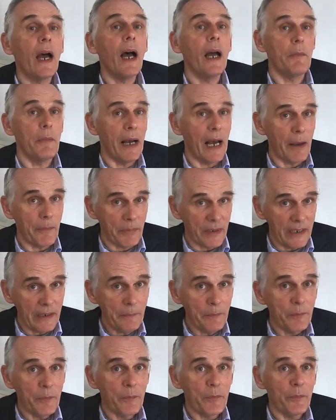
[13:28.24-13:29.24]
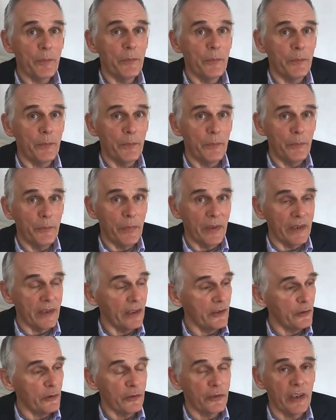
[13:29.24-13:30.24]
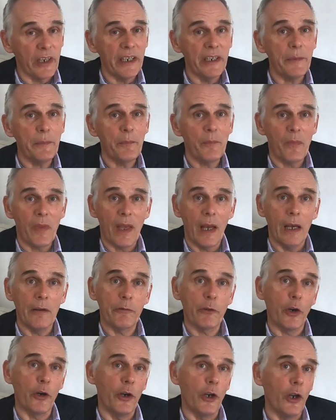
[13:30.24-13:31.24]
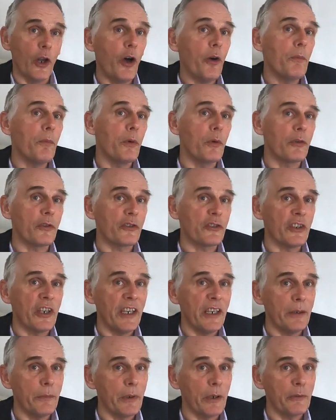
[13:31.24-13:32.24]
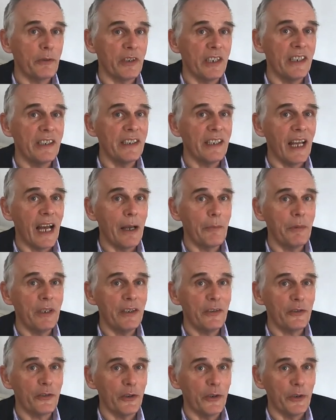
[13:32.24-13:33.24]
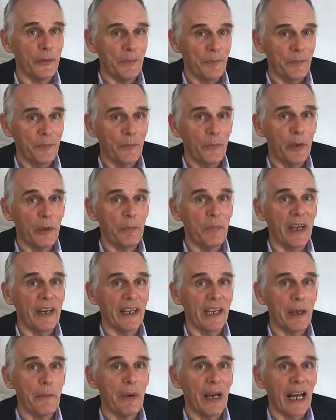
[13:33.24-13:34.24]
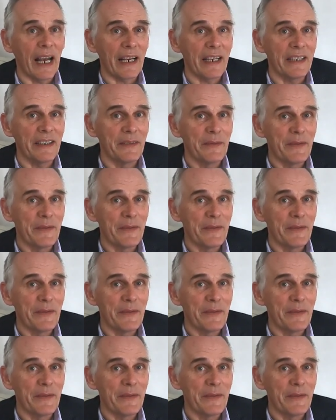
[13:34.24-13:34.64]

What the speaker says: I'm happy. But as you say, I've got a lot more to share about Tintern Abbey, so we'd better get back.